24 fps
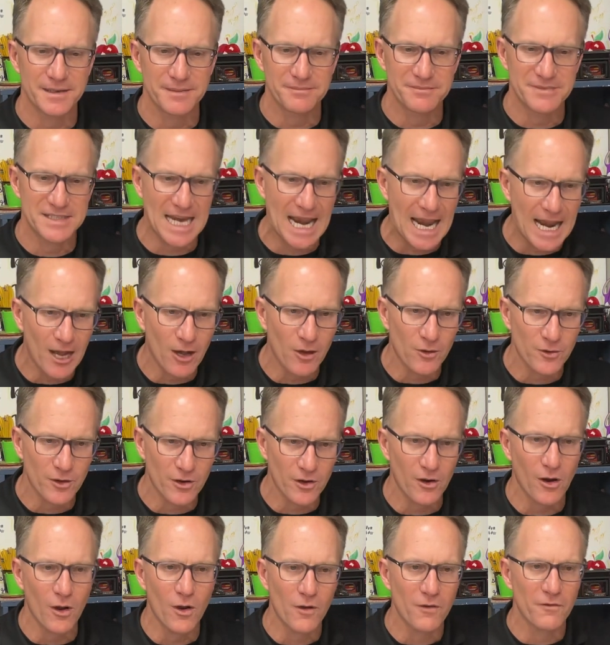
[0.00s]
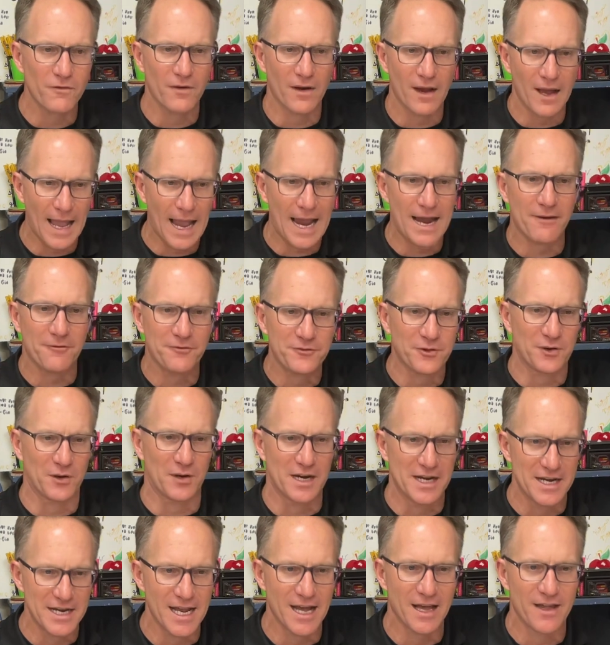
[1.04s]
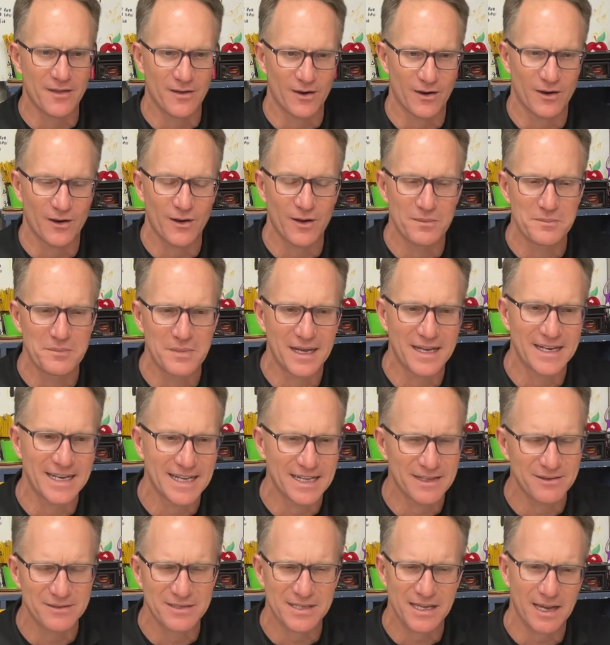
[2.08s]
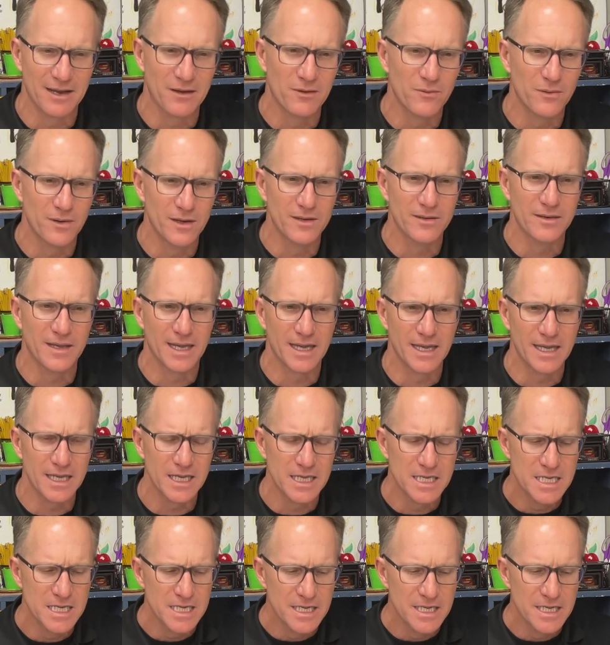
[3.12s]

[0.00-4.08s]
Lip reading: downer over after another on Monday. It was like, okay.